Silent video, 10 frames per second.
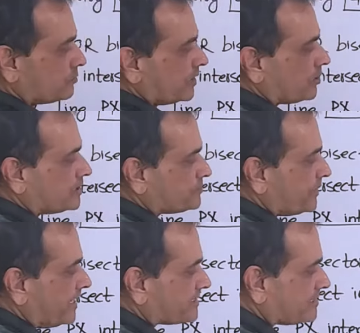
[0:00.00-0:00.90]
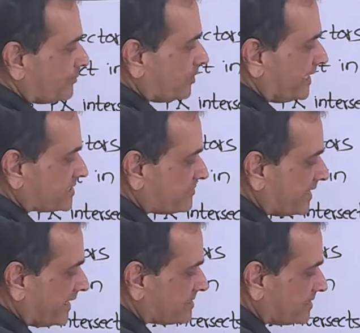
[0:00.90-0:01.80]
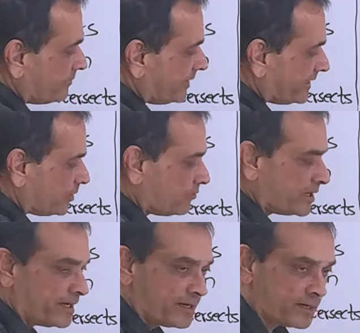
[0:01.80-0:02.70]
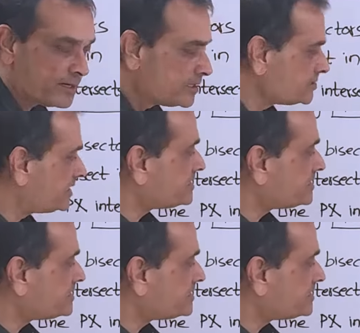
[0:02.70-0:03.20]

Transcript: So because Px upon xy gets repeated over here,